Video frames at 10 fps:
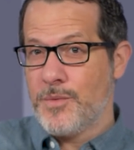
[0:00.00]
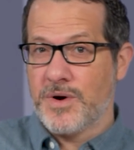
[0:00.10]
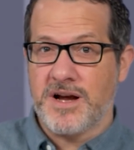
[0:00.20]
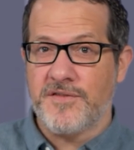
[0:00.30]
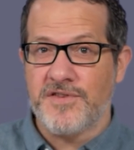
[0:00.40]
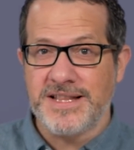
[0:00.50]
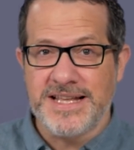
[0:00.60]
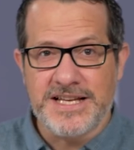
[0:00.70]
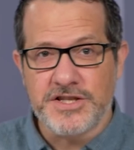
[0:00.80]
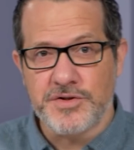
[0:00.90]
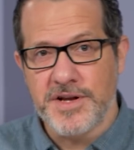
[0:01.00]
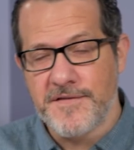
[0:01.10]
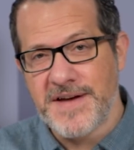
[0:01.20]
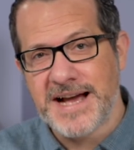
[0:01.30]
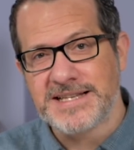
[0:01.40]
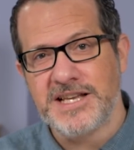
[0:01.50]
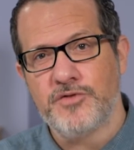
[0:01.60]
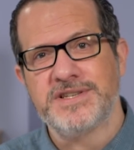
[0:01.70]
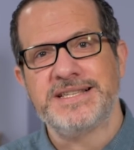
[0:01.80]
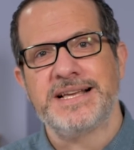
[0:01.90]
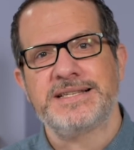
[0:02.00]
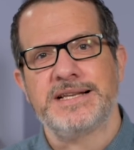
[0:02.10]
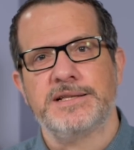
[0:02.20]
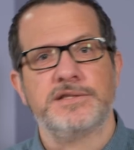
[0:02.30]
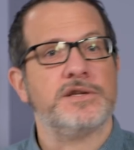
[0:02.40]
we're covering the history of vaccine resistance,